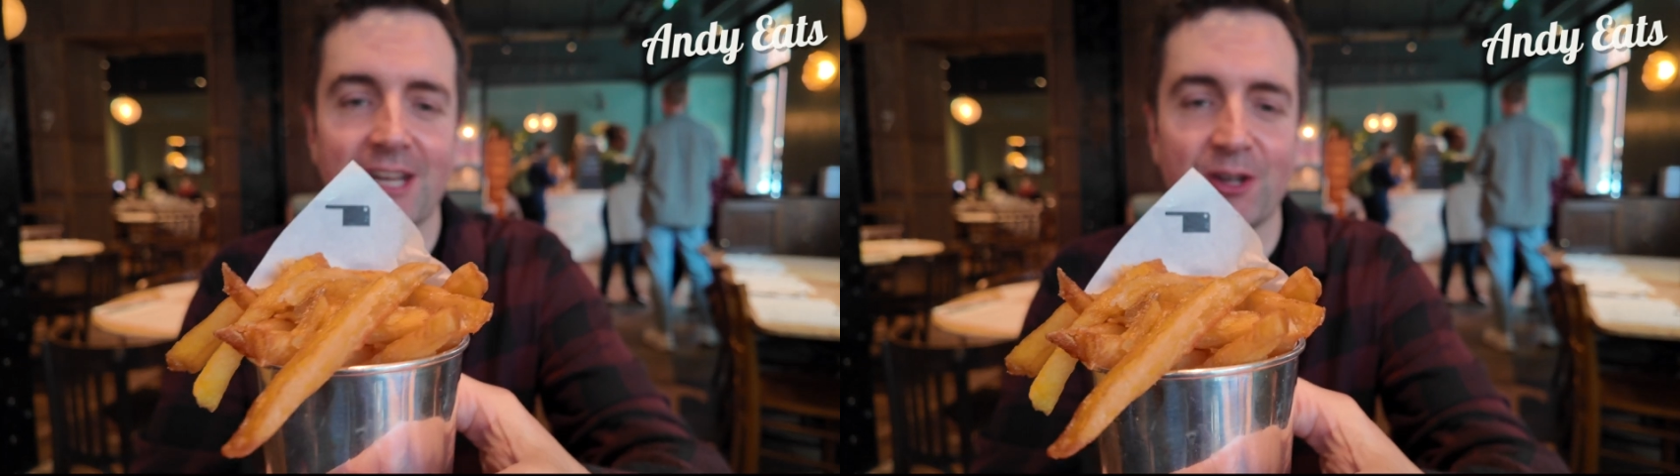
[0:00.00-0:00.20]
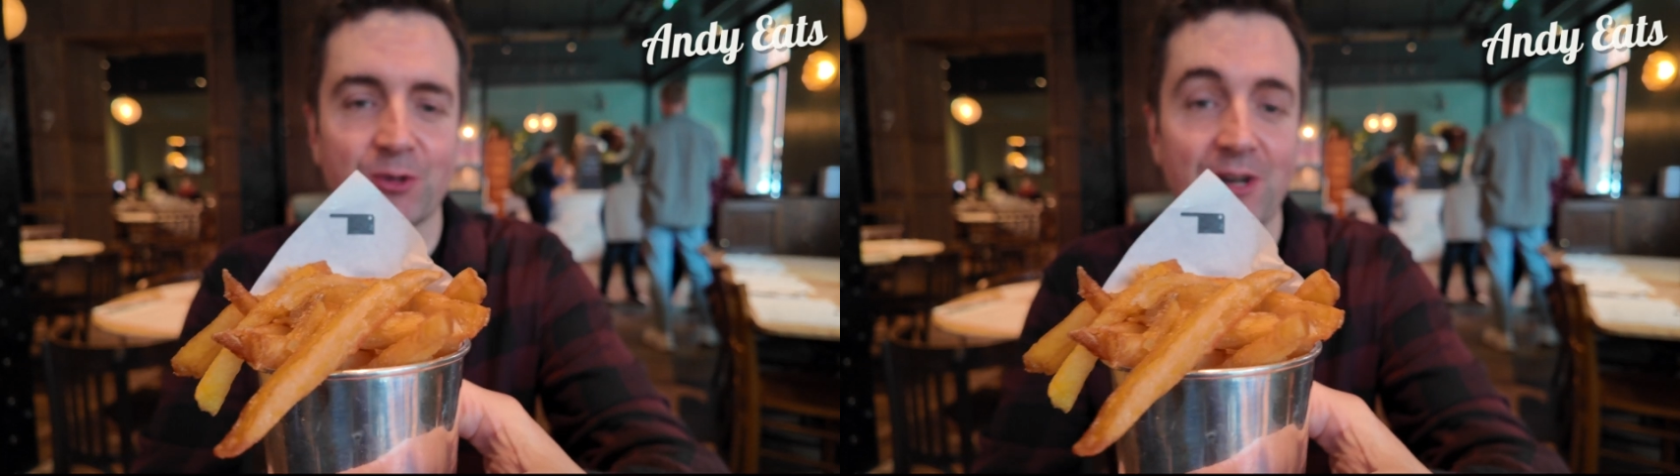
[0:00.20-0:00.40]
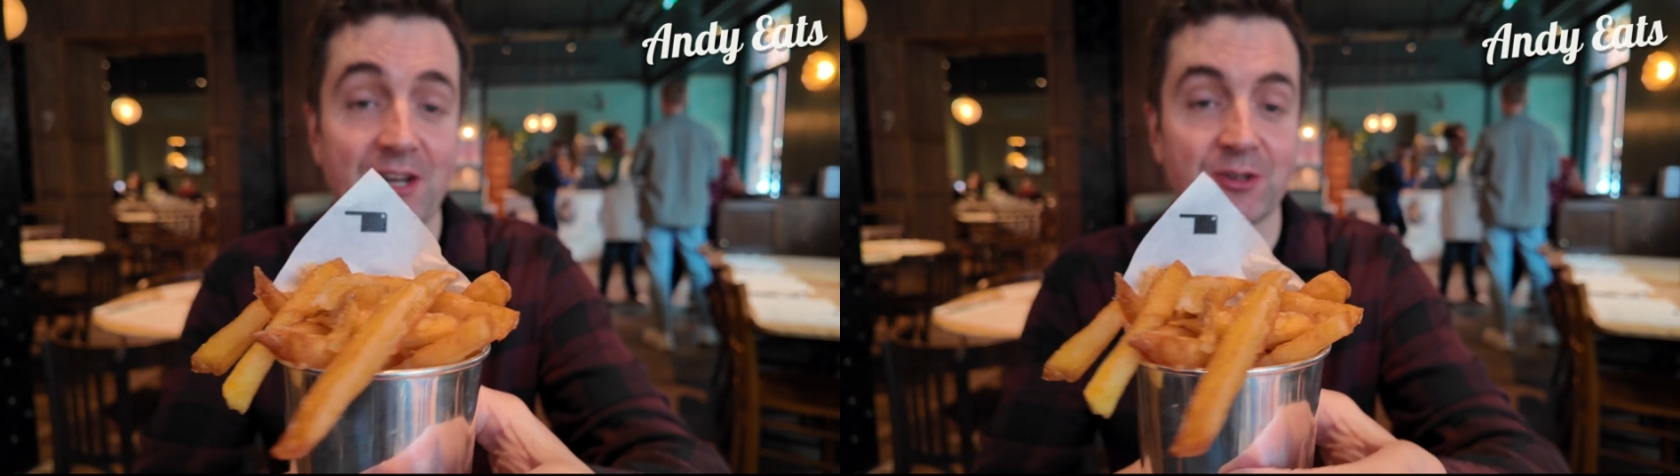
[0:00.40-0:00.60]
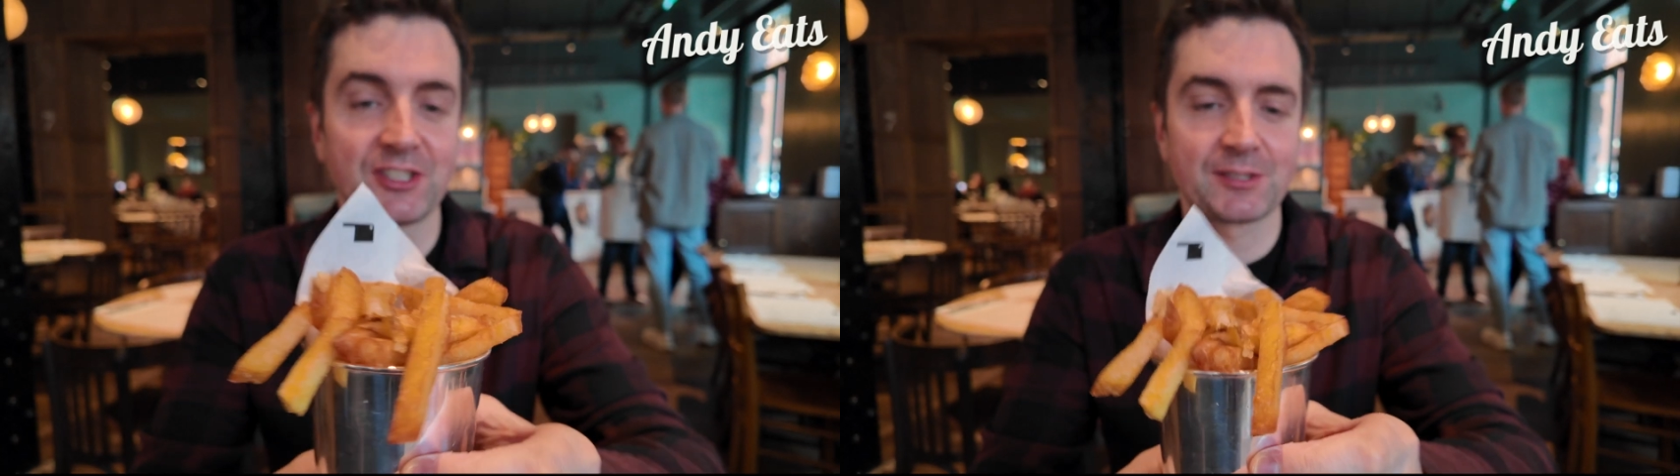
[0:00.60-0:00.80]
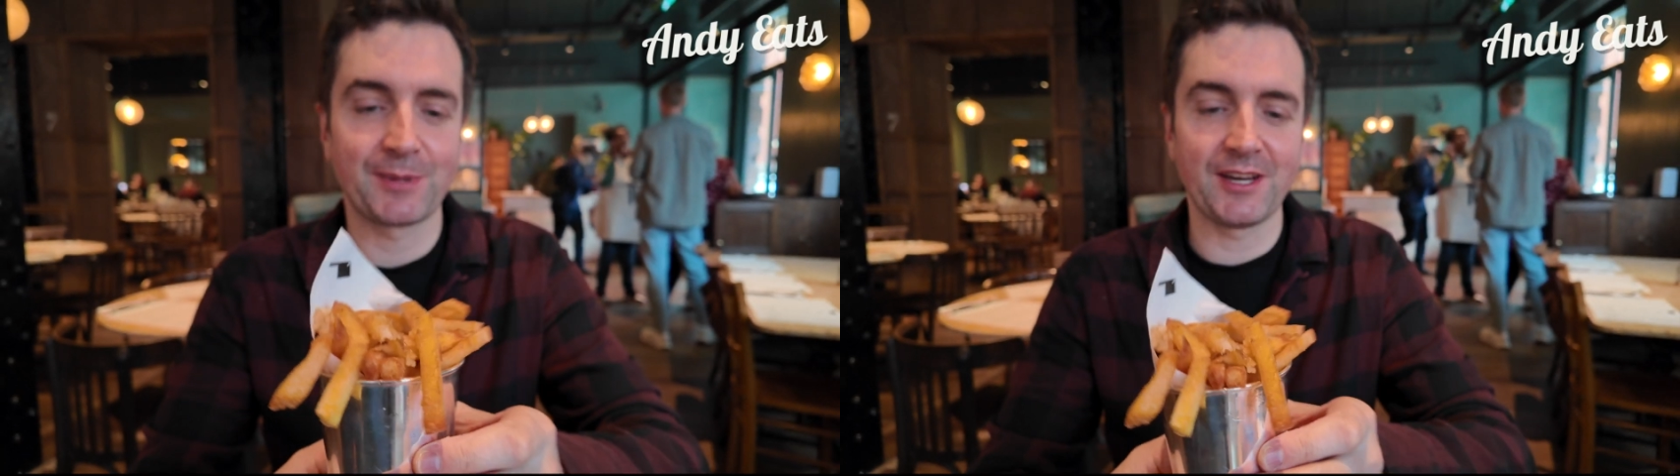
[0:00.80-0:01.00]
They look really
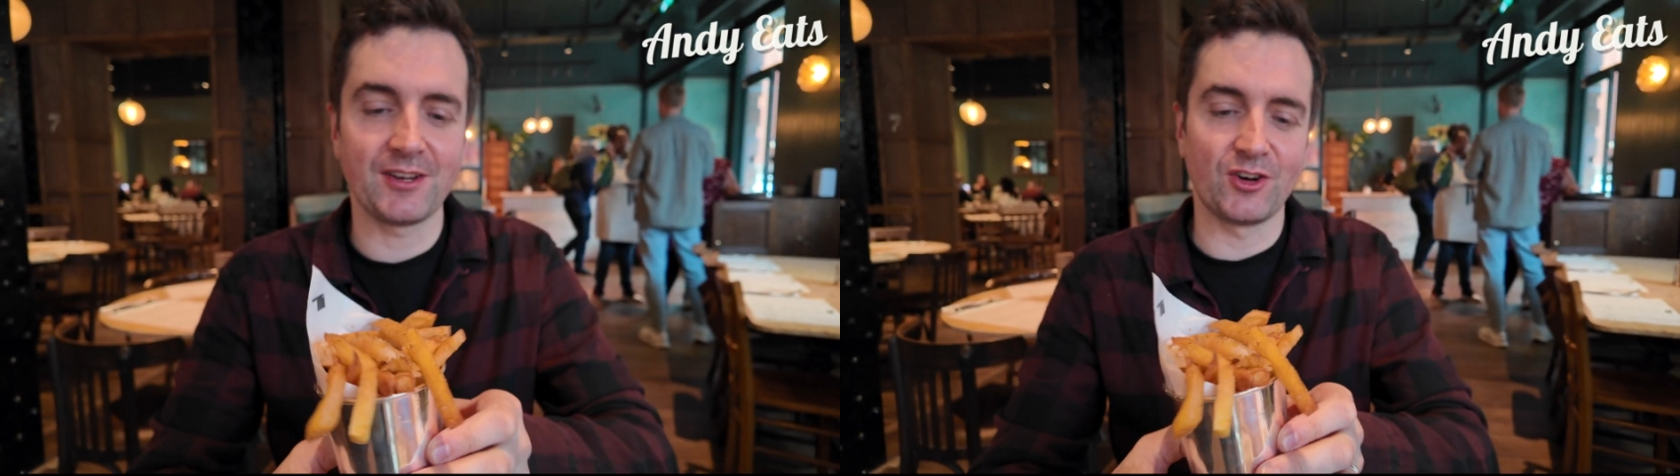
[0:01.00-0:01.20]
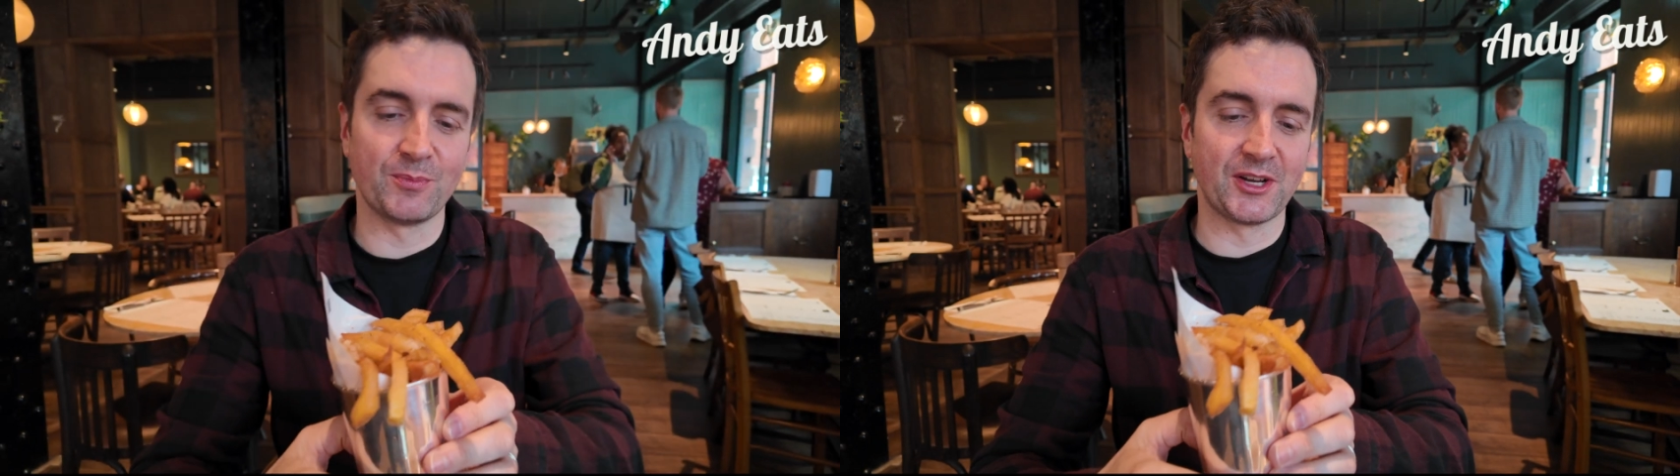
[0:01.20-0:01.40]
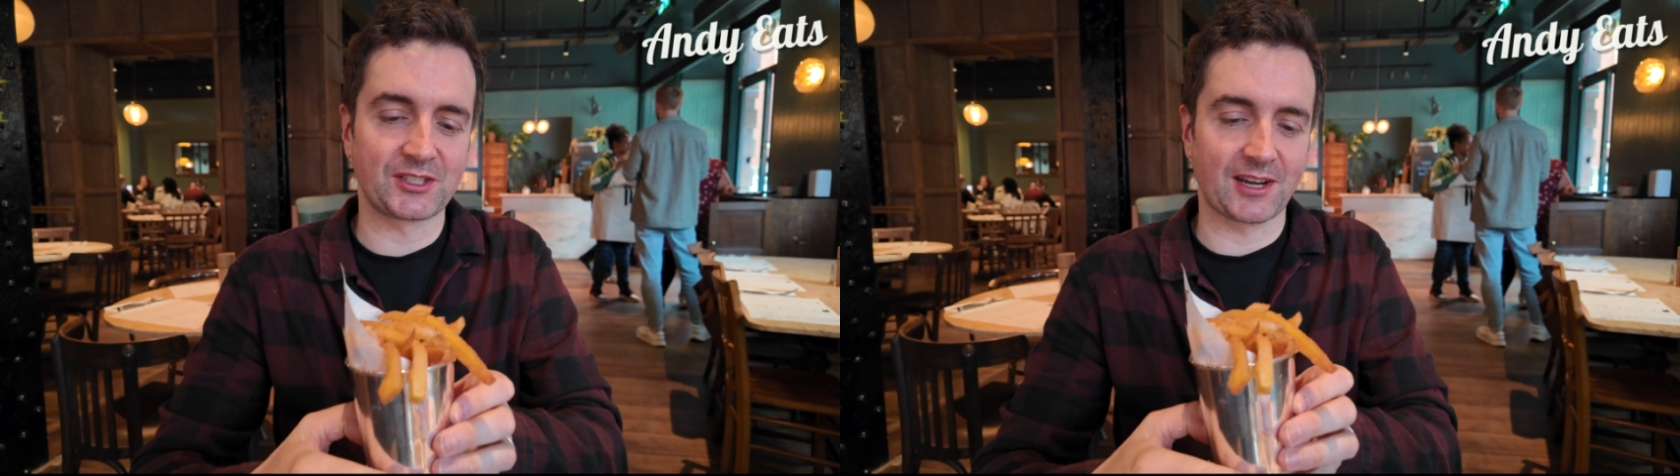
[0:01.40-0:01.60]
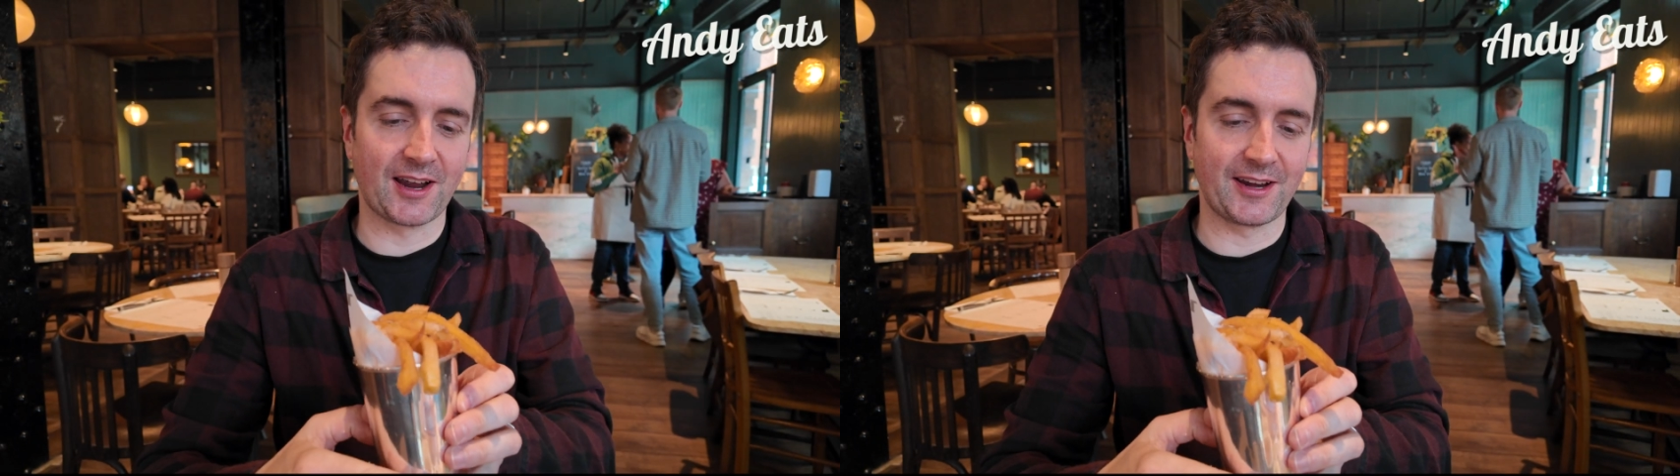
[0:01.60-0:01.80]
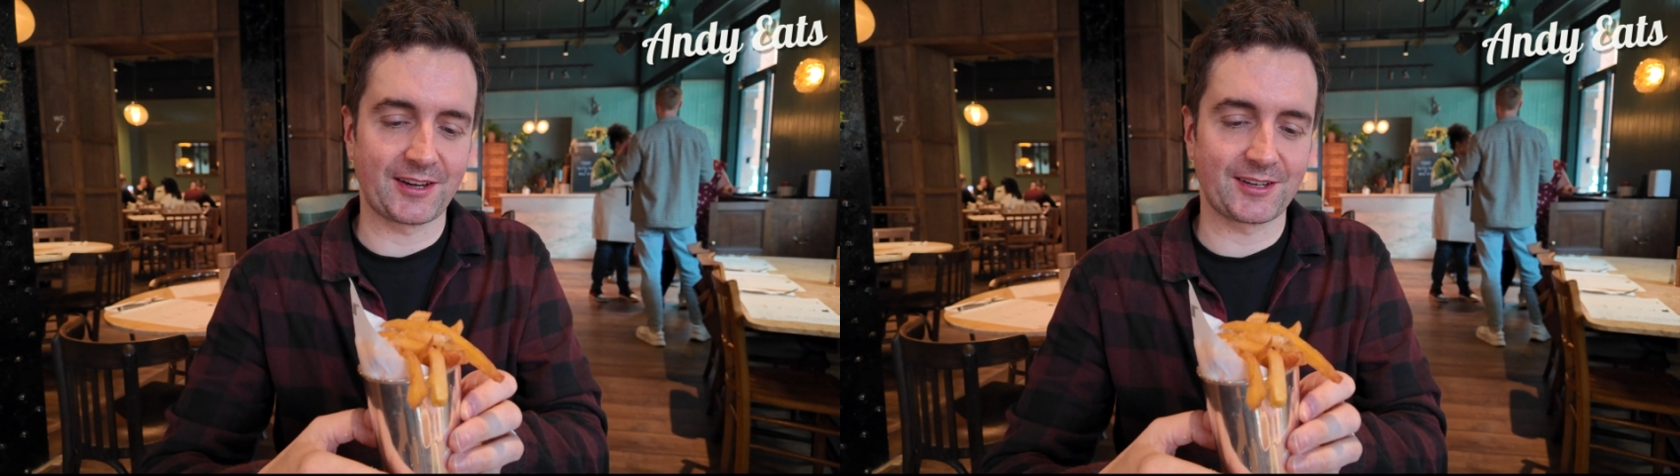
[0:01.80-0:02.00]
crispy, almost
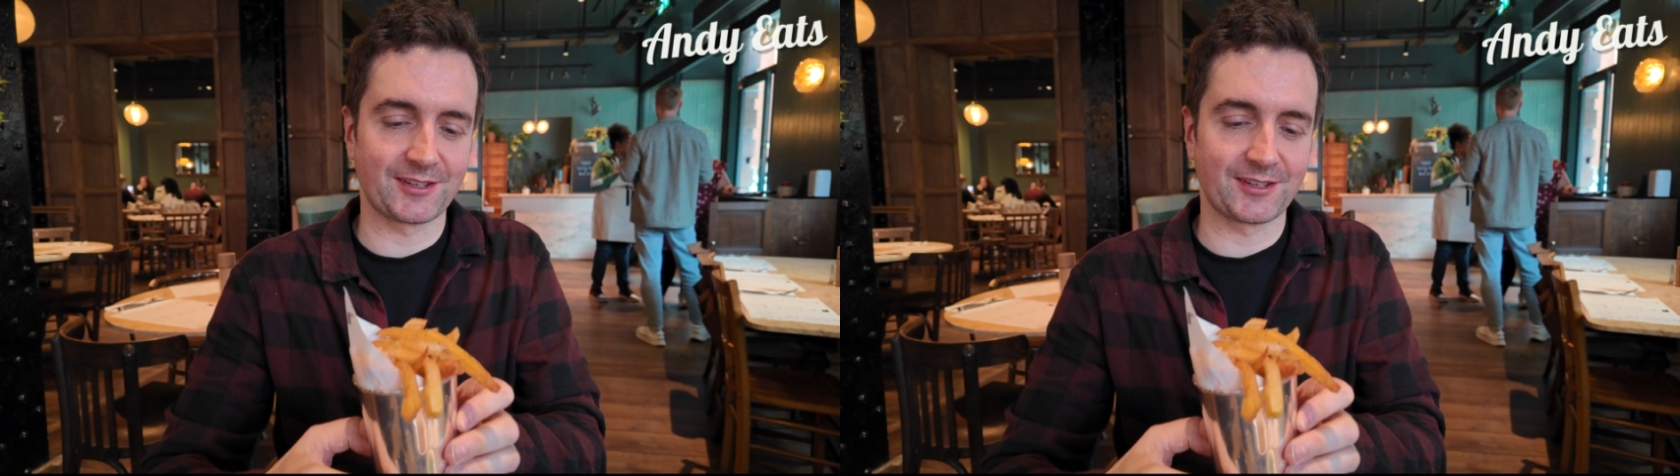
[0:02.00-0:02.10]
like